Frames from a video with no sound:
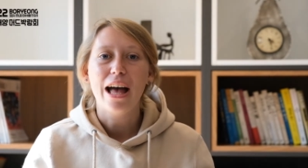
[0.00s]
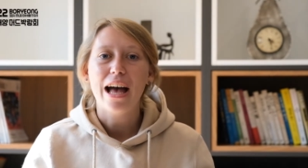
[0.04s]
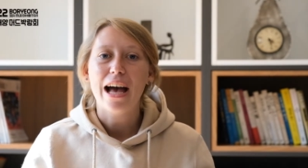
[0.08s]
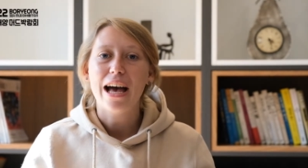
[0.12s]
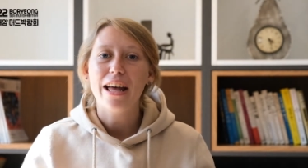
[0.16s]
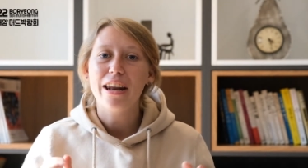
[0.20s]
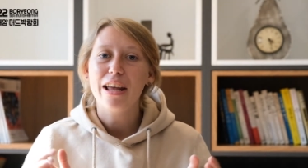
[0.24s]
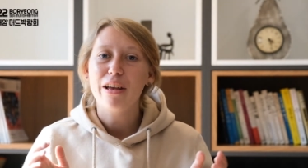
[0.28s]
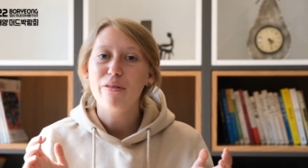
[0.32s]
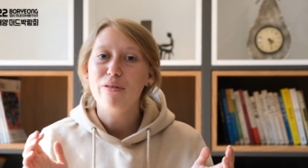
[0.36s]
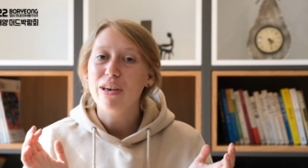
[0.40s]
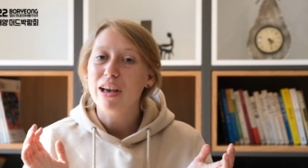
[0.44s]

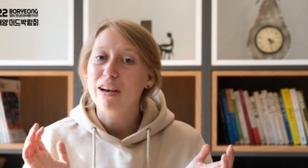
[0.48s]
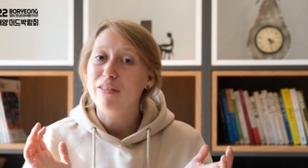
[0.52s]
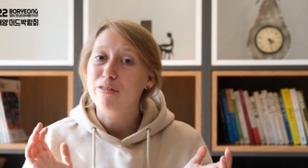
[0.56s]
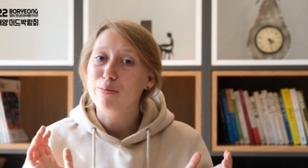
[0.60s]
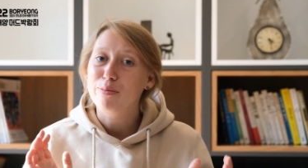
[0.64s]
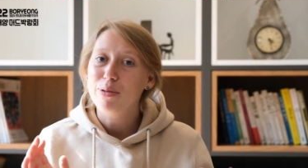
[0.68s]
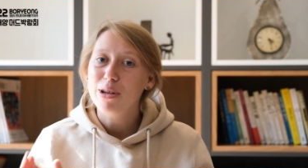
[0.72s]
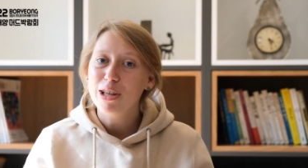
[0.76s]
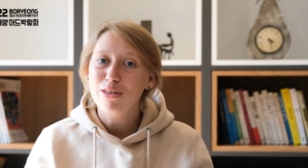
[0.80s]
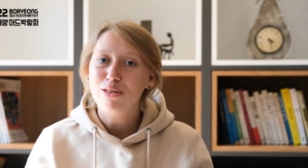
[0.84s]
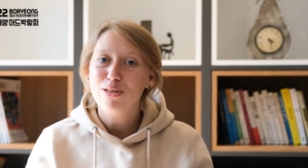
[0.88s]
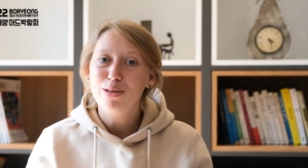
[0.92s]
And if you have
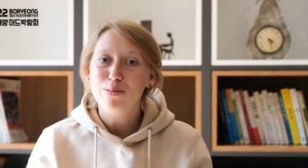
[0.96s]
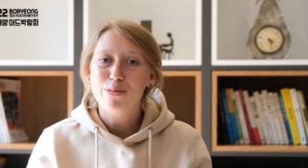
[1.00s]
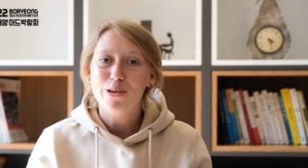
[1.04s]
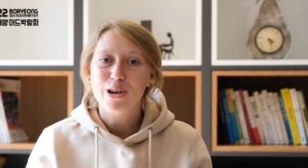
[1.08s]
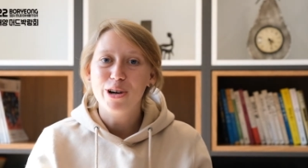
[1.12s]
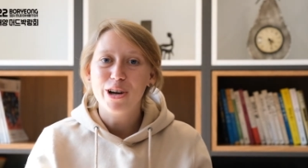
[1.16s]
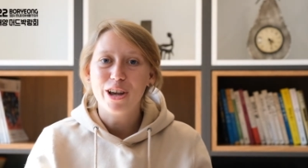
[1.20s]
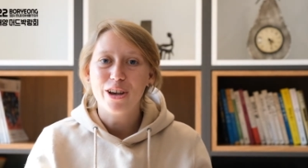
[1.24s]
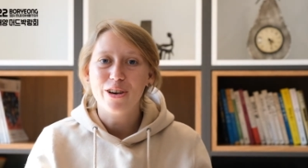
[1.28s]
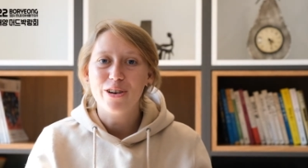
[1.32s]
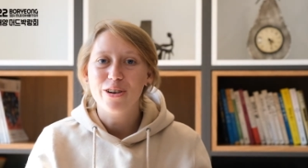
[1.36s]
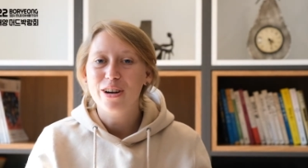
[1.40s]
been to
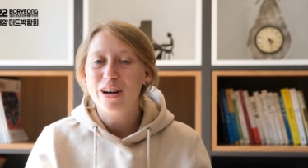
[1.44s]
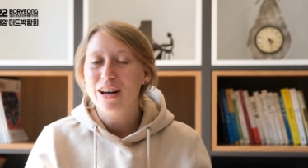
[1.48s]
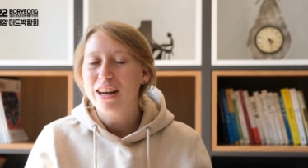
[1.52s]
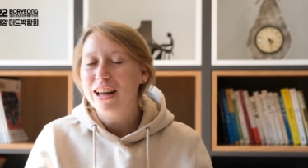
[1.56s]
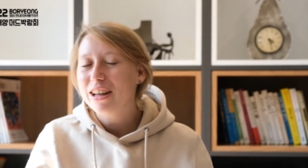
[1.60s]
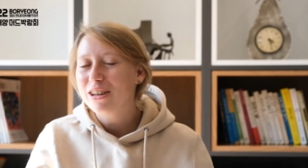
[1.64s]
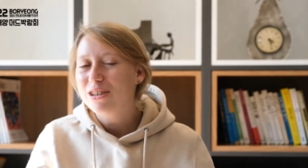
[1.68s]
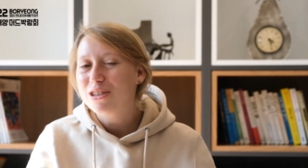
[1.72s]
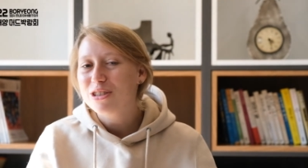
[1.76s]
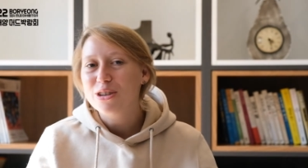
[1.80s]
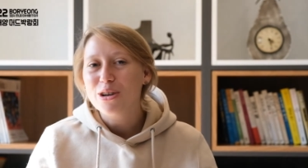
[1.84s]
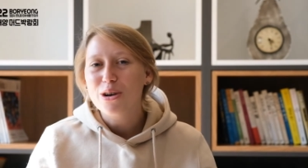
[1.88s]
Boryeong,
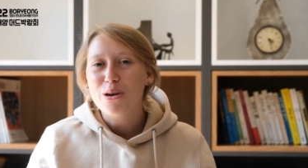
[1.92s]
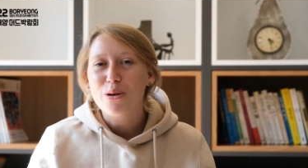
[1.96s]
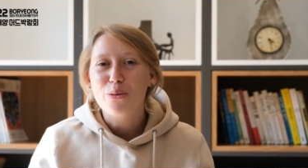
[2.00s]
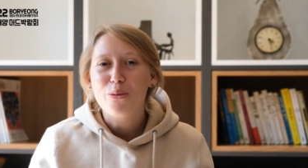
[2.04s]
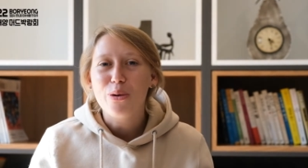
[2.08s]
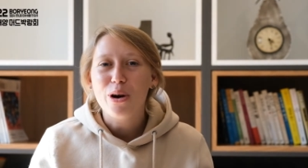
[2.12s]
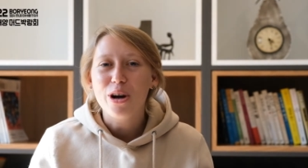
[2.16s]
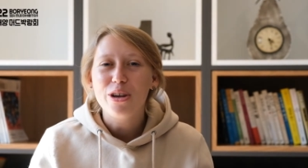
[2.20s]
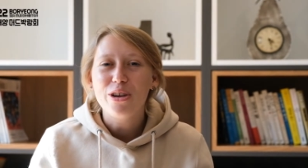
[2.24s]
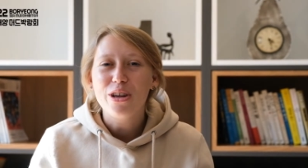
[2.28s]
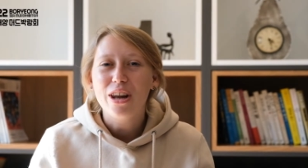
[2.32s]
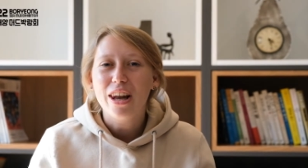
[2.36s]
let us know
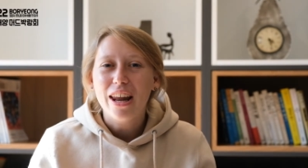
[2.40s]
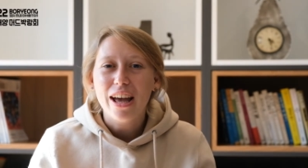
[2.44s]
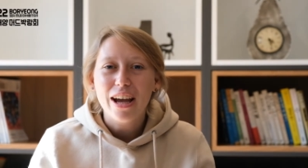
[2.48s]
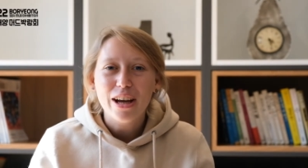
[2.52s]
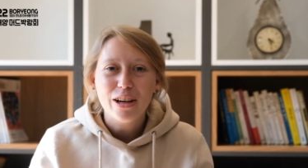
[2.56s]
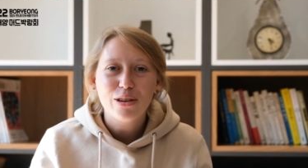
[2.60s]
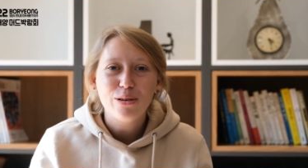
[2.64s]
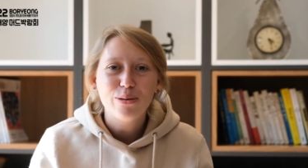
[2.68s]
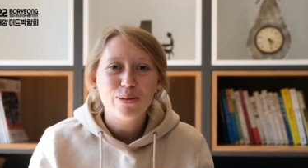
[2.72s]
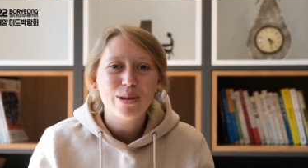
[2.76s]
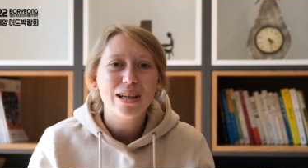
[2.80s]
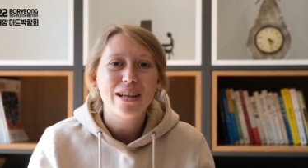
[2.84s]
what you
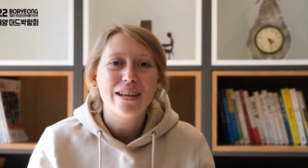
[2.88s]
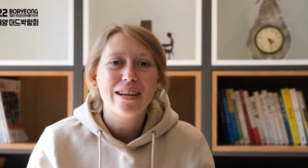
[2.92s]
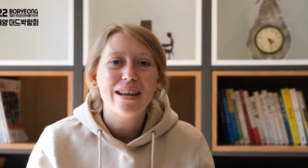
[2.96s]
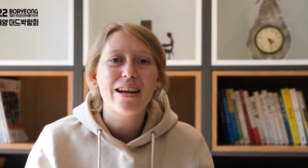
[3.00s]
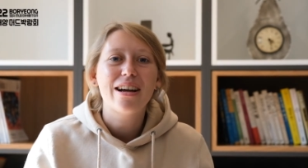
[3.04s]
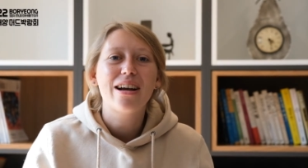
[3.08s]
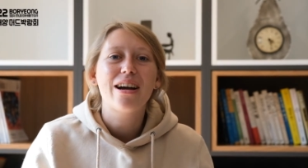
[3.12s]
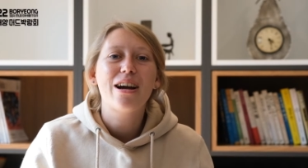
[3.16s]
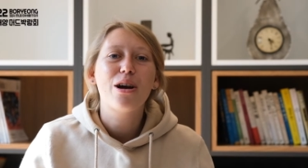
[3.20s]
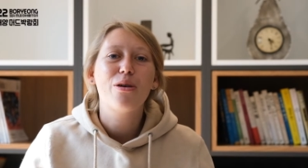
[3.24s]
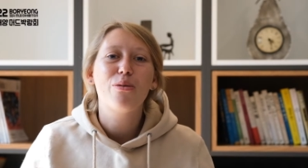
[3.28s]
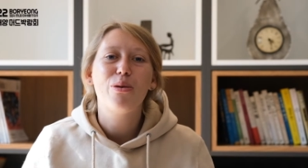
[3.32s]
like doing
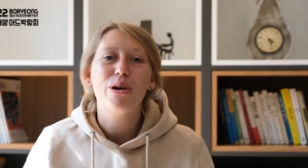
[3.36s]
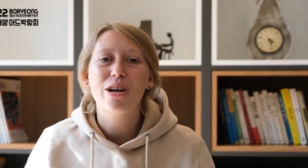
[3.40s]
there,